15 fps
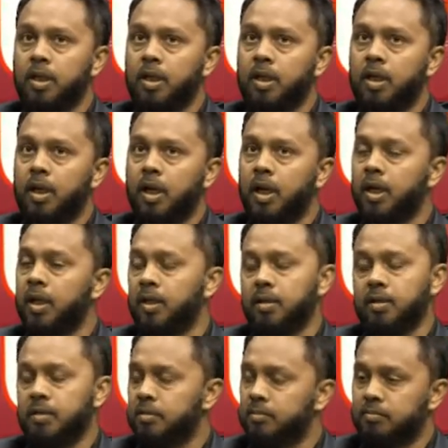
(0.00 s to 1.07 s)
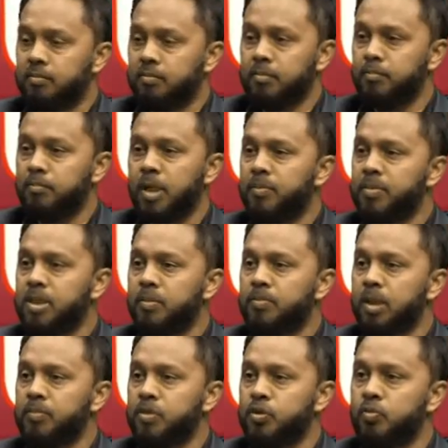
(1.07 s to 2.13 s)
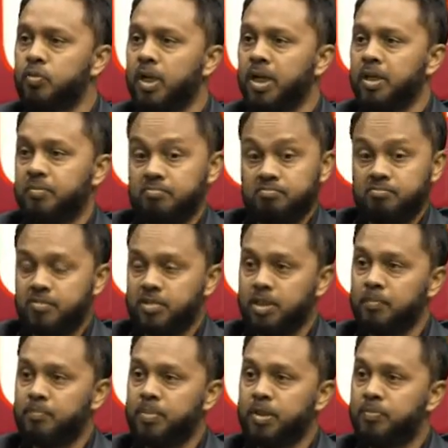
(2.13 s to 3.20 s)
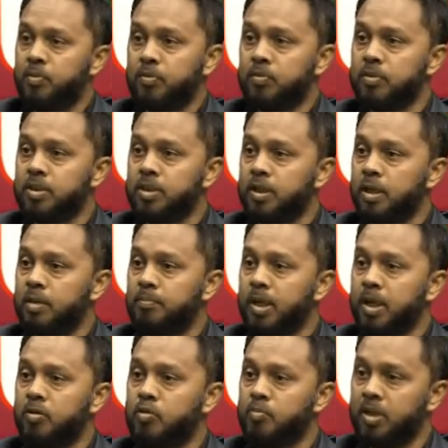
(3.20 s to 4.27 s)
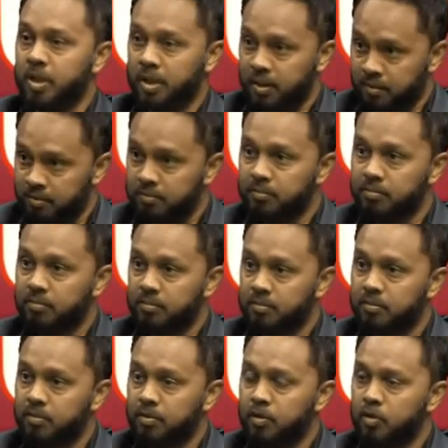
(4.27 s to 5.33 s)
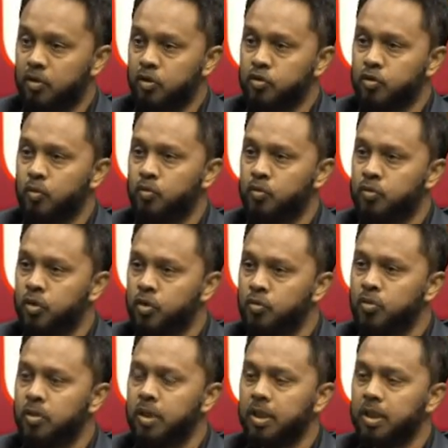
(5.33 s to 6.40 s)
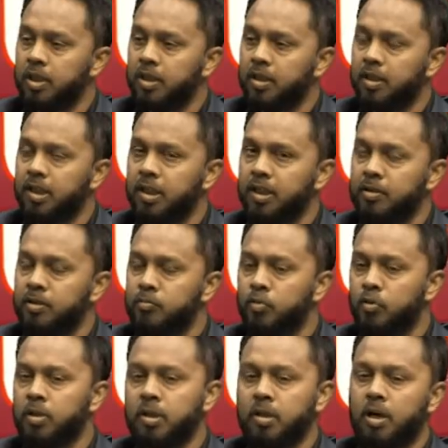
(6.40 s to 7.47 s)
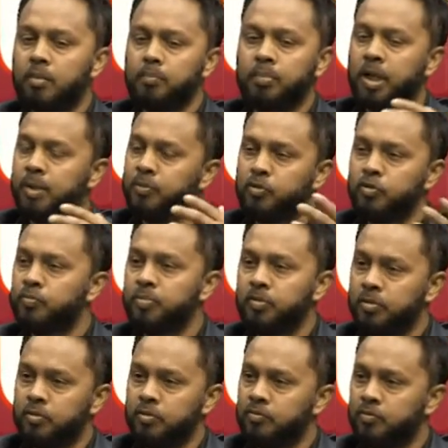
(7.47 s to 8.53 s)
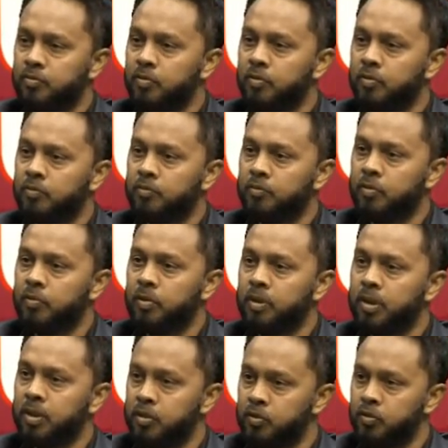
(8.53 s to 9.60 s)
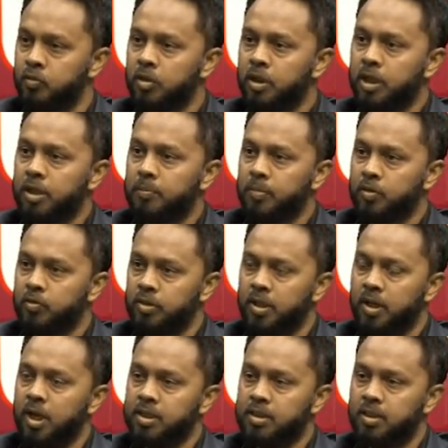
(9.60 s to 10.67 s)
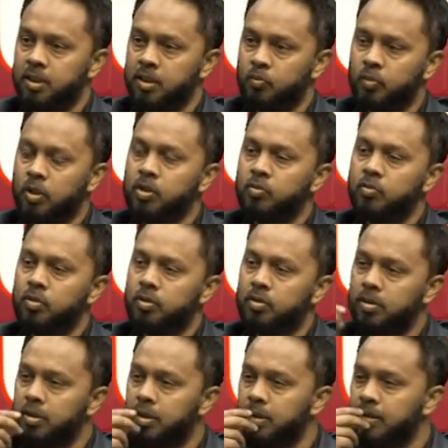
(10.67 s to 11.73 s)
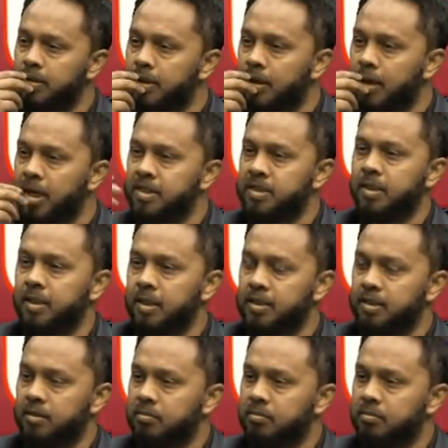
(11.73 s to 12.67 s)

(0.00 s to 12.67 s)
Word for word: And maybe sometimes it's too late. Some people don't come back home again. Mm. So, do you think you only can't blame youth, youth for, for what they do because they're isolated. Why do you think they're isolated?